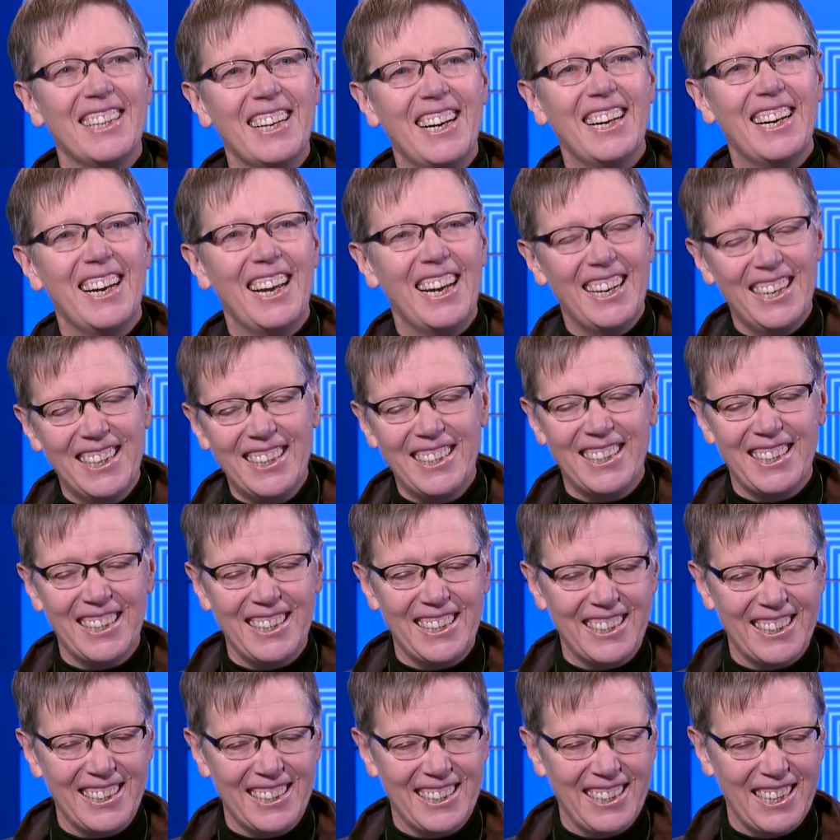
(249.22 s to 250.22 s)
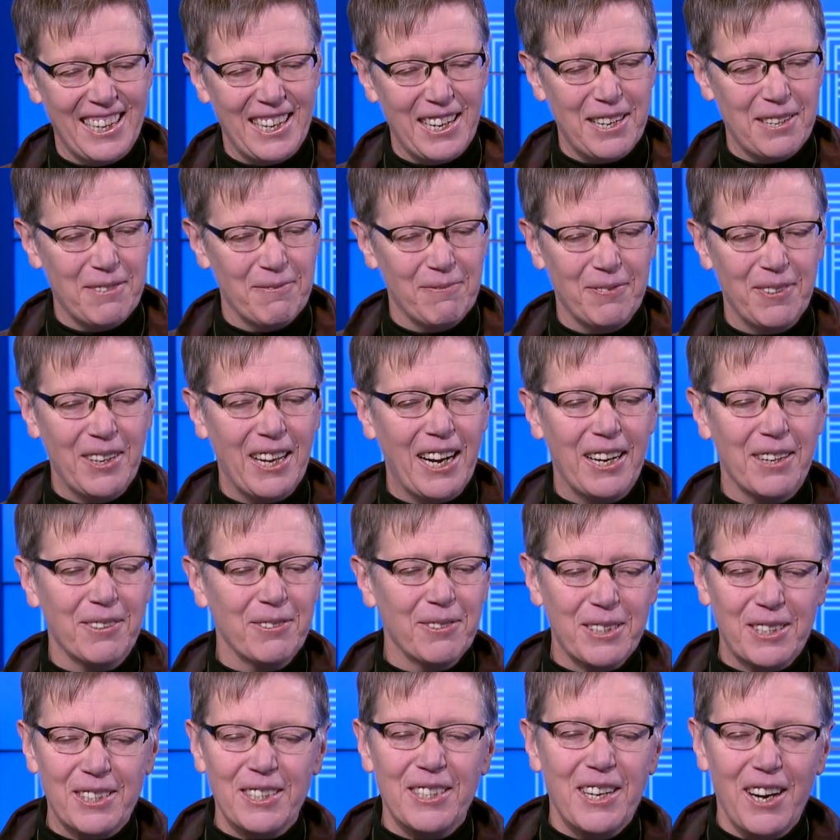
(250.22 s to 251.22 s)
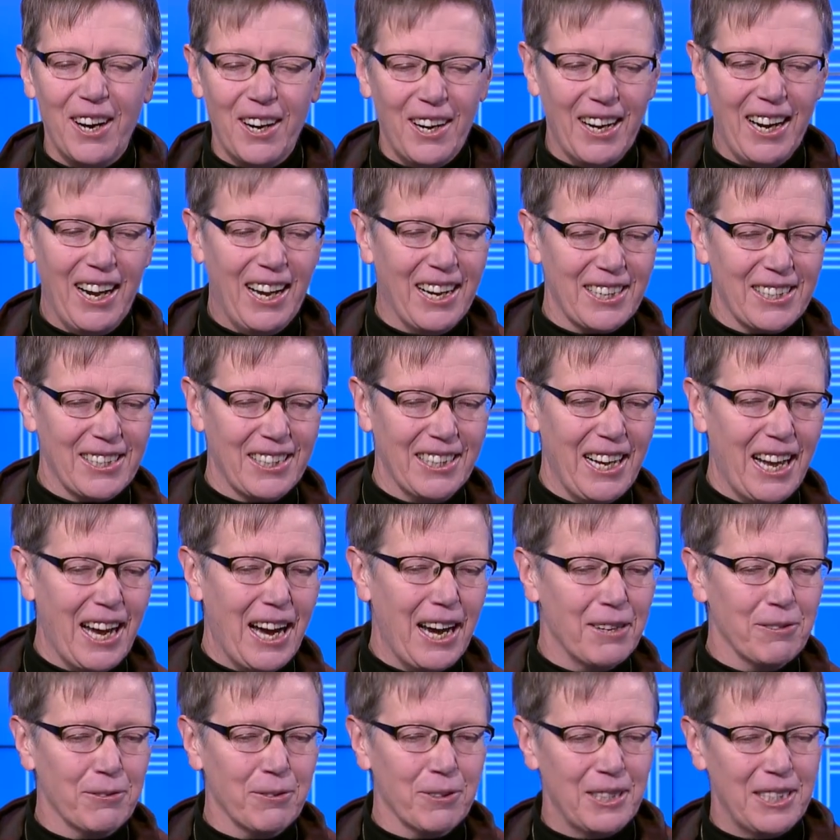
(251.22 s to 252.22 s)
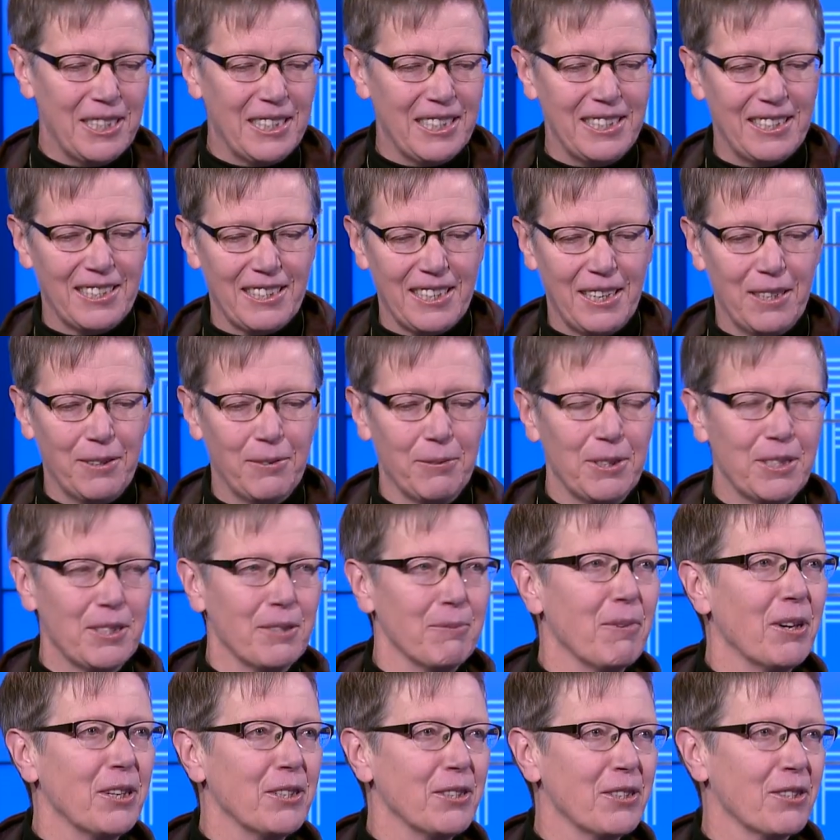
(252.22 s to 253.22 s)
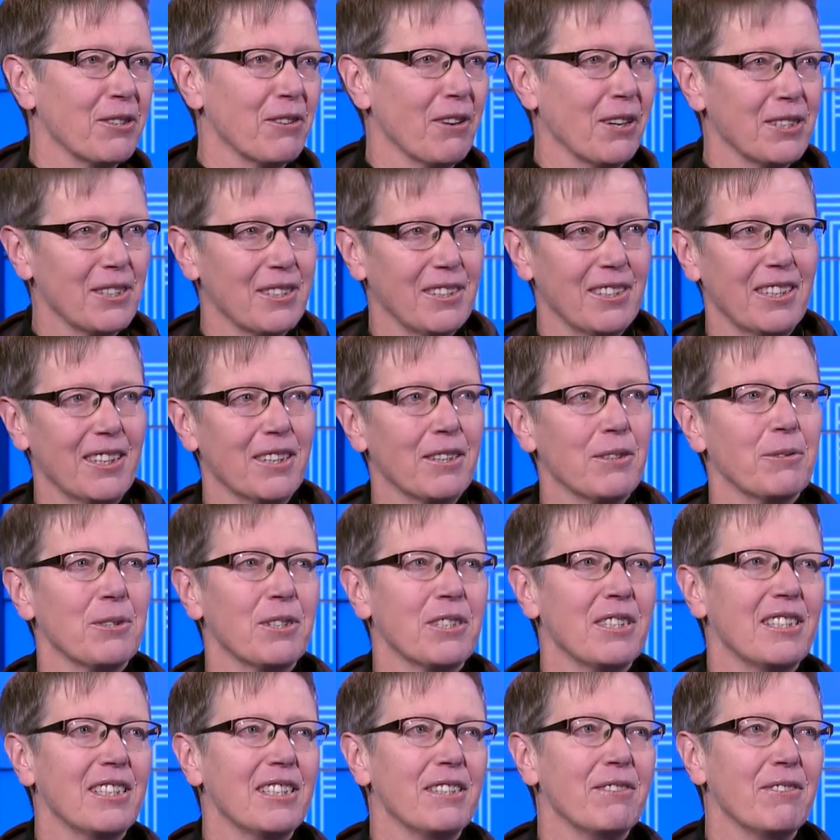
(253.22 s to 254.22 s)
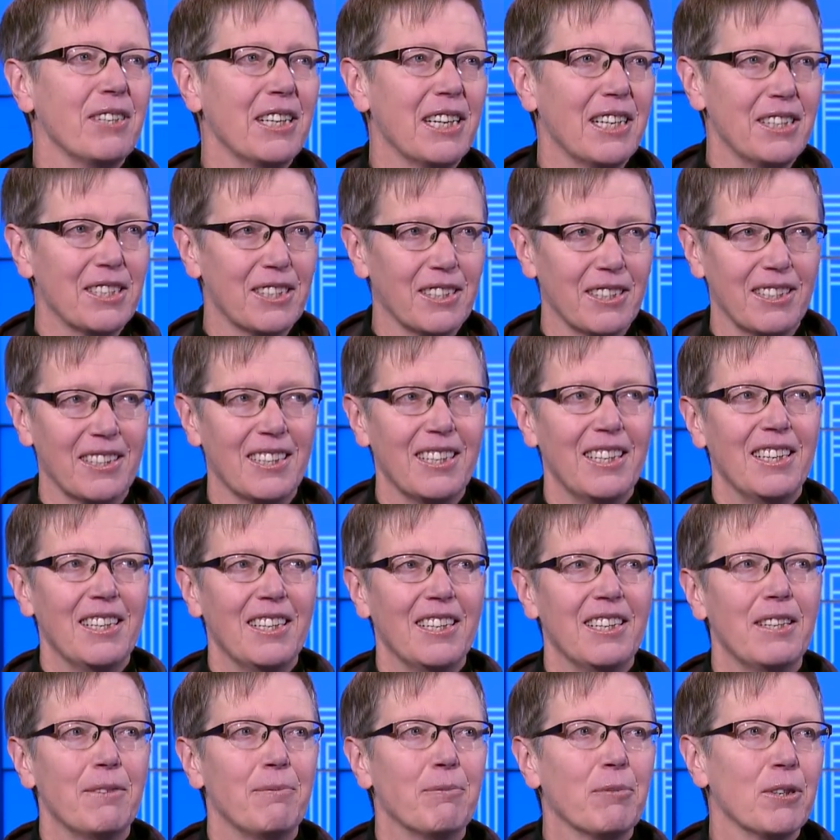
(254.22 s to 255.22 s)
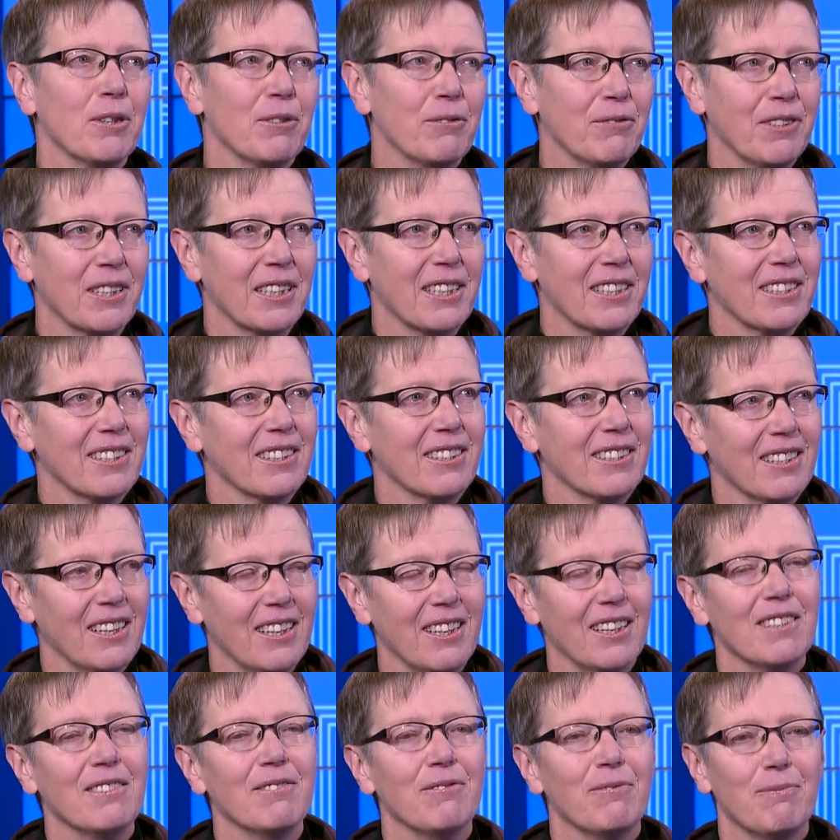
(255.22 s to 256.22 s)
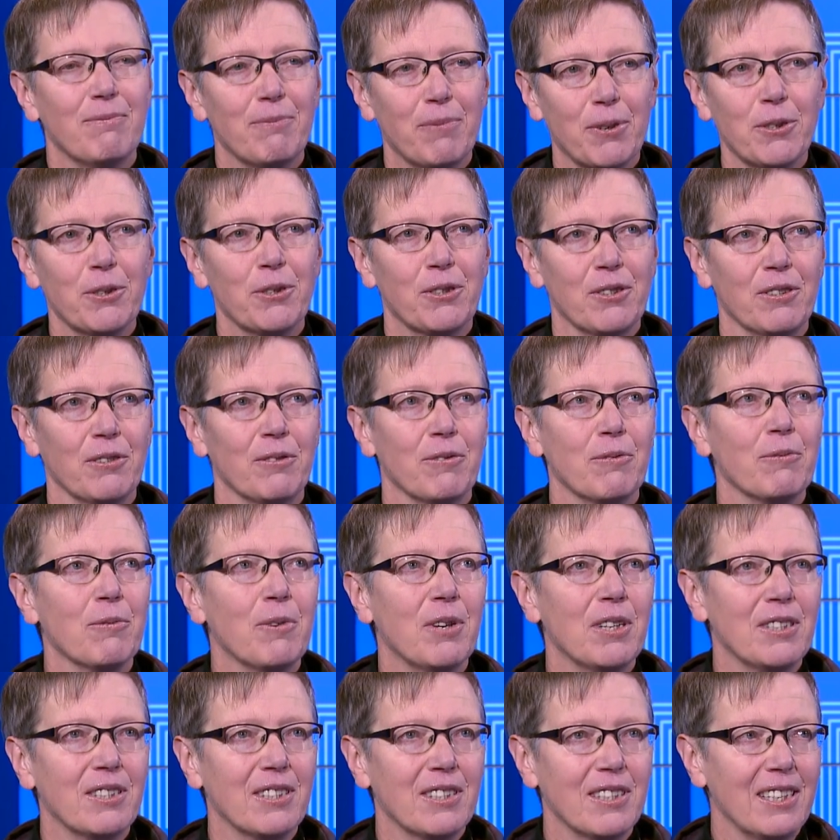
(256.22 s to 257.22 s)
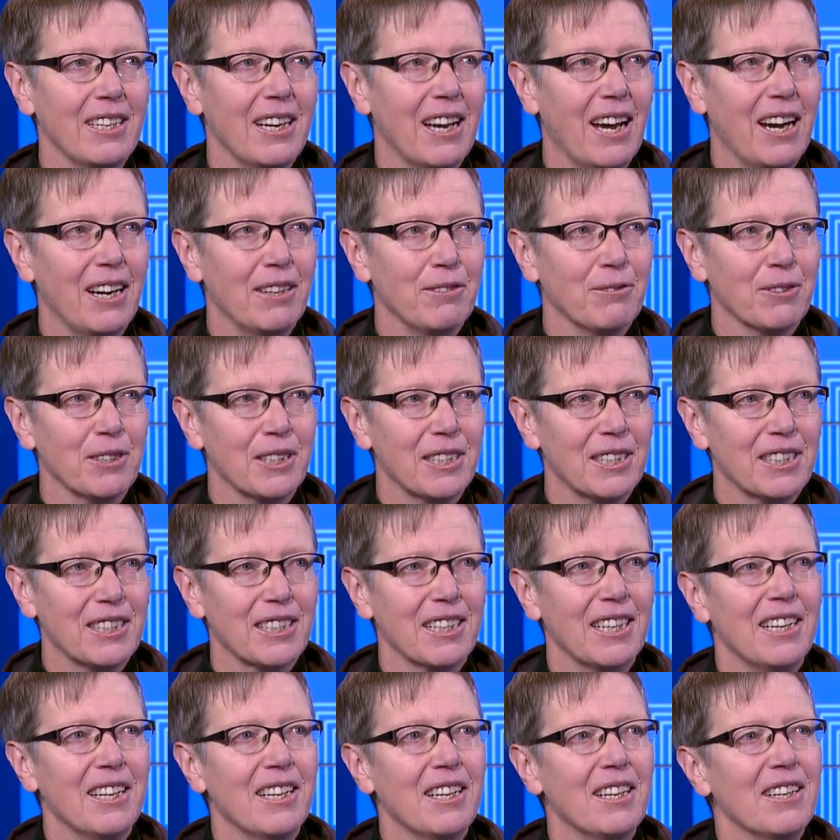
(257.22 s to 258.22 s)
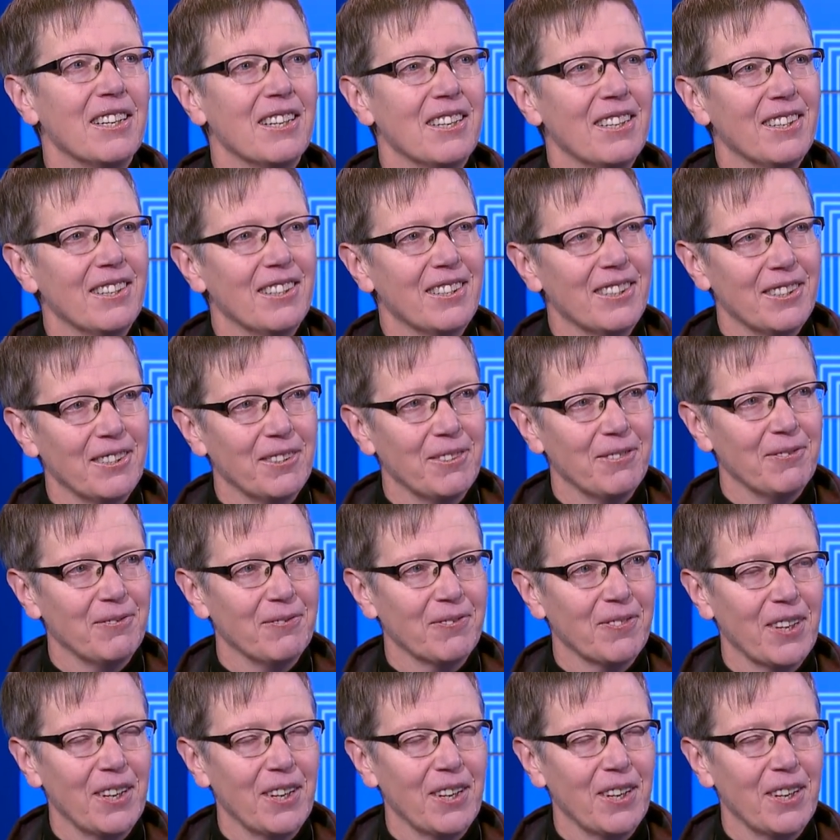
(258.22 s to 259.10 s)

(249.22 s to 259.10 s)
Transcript: that anything um, that was not actually average, he said, was a monstrosity. It was a deviation. The perfect uh, person was the average. So, what year are we talking about?